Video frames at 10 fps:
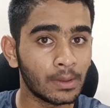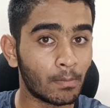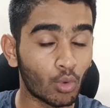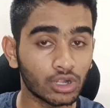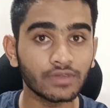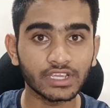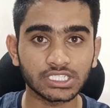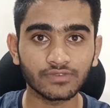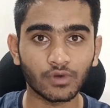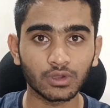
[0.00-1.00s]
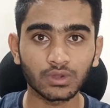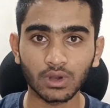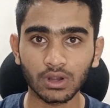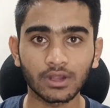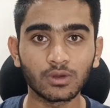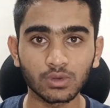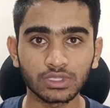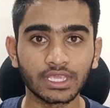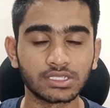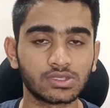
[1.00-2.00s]
motivation for you in order to do
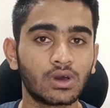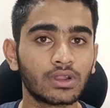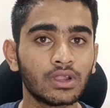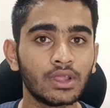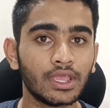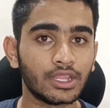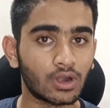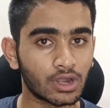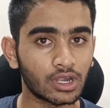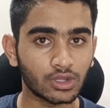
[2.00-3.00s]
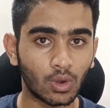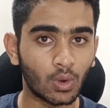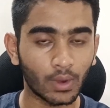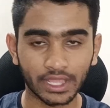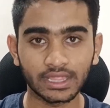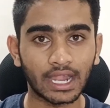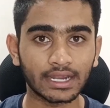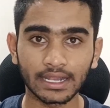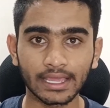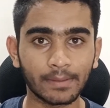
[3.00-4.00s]
things or in order to go in
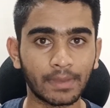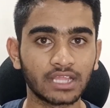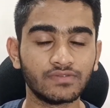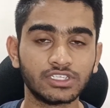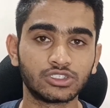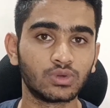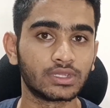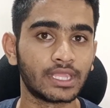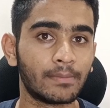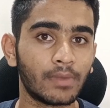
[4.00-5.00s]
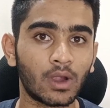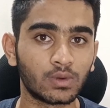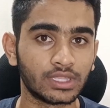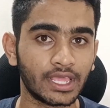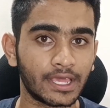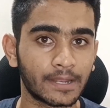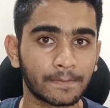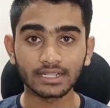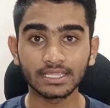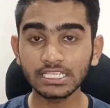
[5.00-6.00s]
that clear path which took them out there.
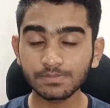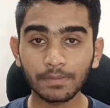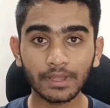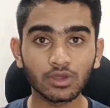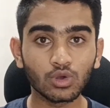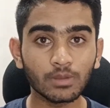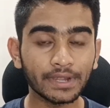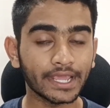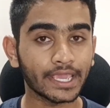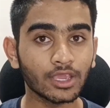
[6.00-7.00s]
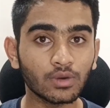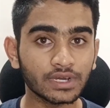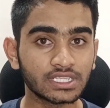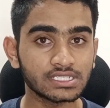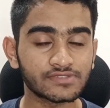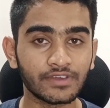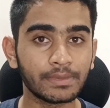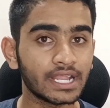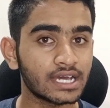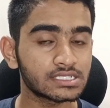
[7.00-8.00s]
And these people who will be taking over these
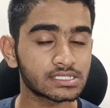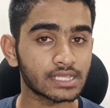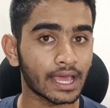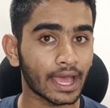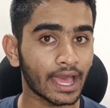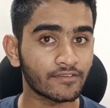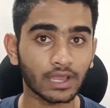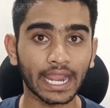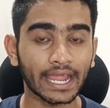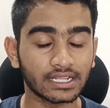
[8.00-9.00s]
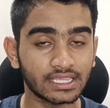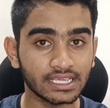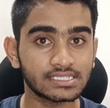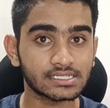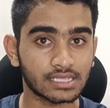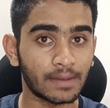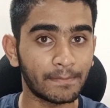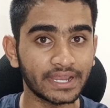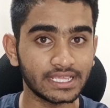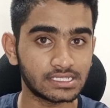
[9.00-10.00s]
webinars have cracked these
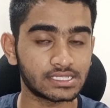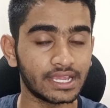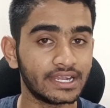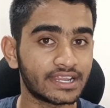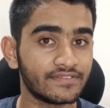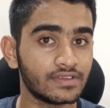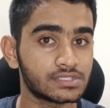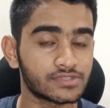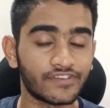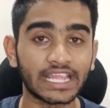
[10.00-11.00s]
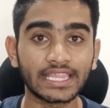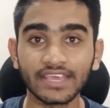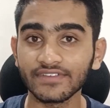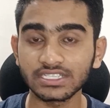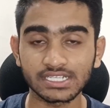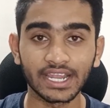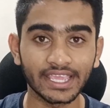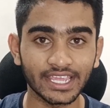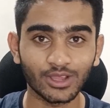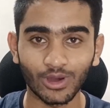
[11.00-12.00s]
companies' interviews while they were
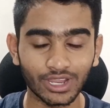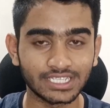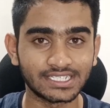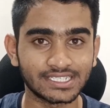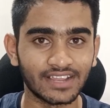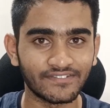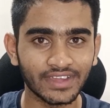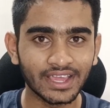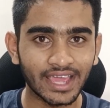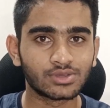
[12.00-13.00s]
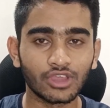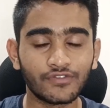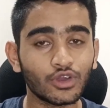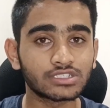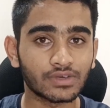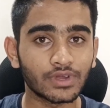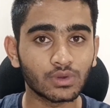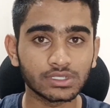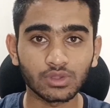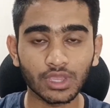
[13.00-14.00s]
studying in college itself. So if you are someone
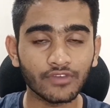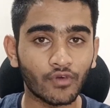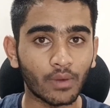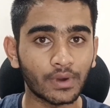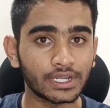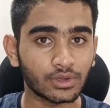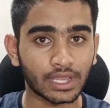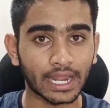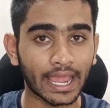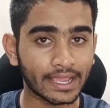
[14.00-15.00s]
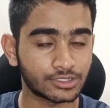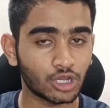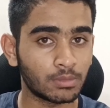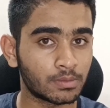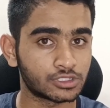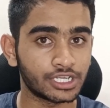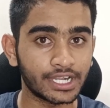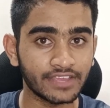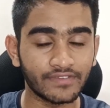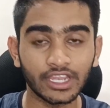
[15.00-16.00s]
who is looking forward to crack a job
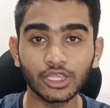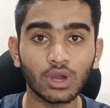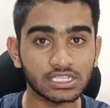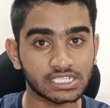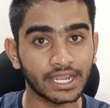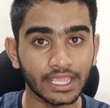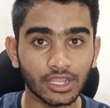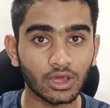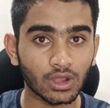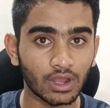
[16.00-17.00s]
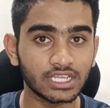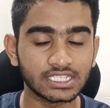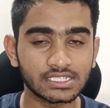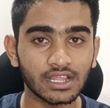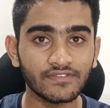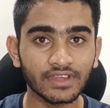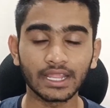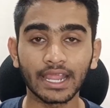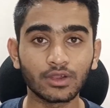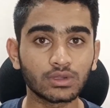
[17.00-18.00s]
opportunity when you are studying in your college itself,
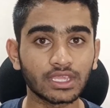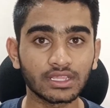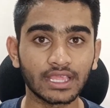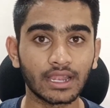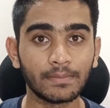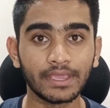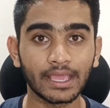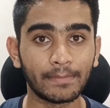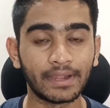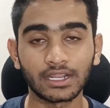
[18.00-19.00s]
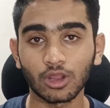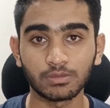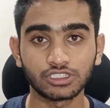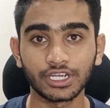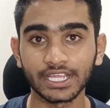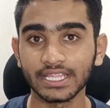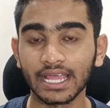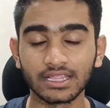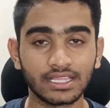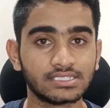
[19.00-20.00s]
then I don't think there will be a better opportunity
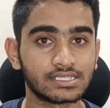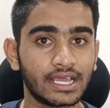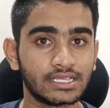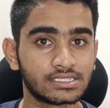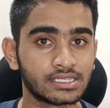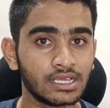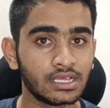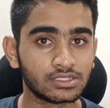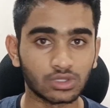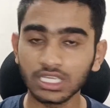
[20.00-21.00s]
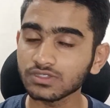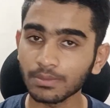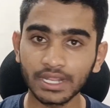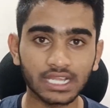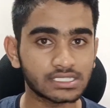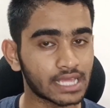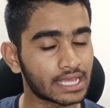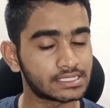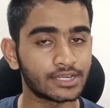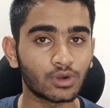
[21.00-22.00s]
than this, guys. So these webinars,
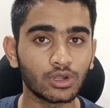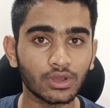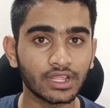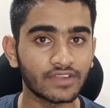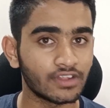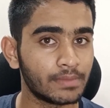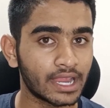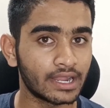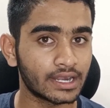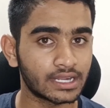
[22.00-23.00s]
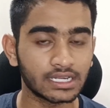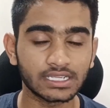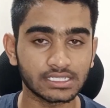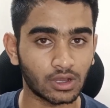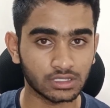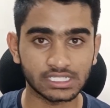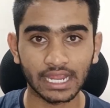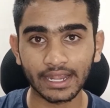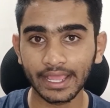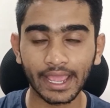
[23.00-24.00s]
as I told you earlier, will be conducted on
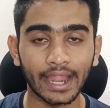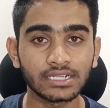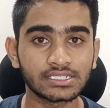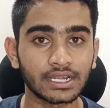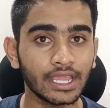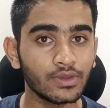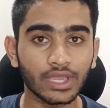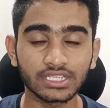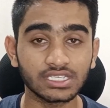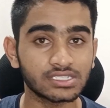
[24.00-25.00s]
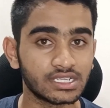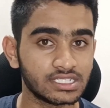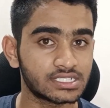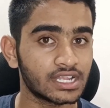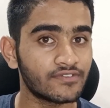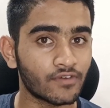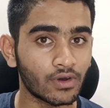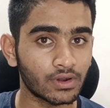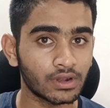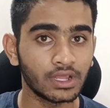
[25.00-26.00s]
Saturday and Sunday. You can just register
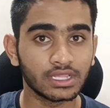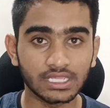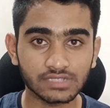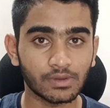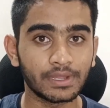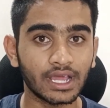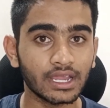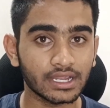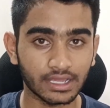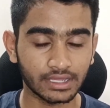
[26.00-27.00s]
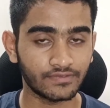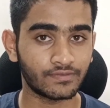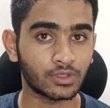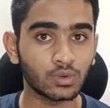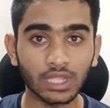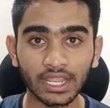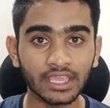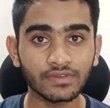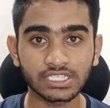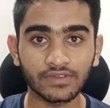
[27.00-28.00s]
for this webinar through the
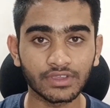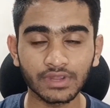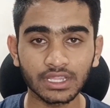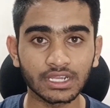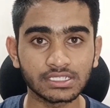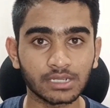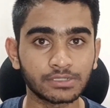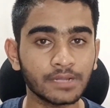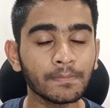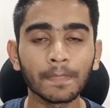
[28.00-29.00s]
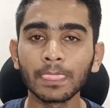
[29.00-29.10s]
link which I've given in the description.